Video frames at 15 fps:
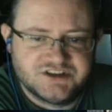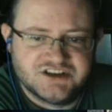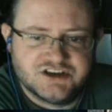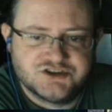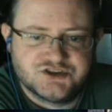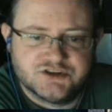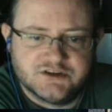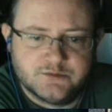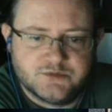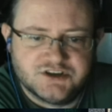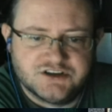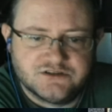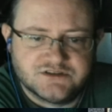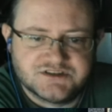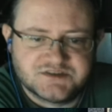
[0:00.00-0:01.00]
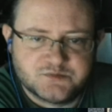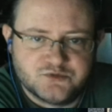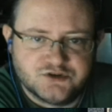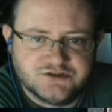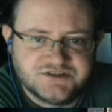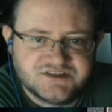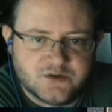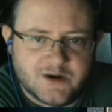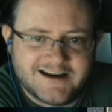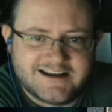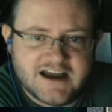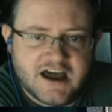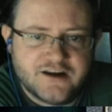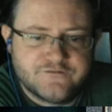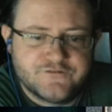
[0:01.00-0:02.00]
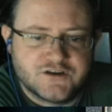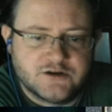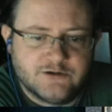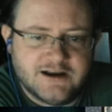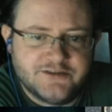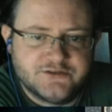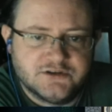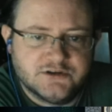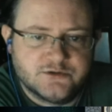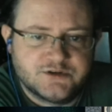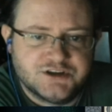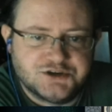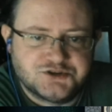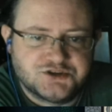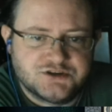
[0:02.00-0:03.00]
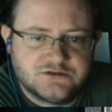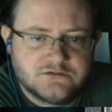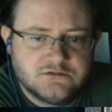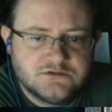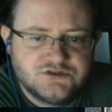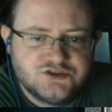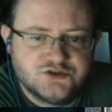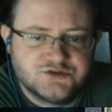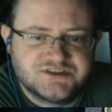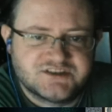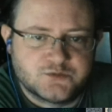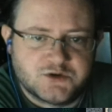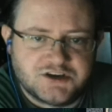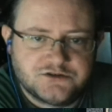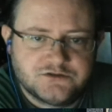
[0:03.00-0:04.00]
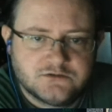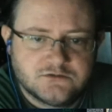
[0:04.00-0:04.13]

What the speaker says: potentially be at this point. So I gotta figure out the location. Toot sweet.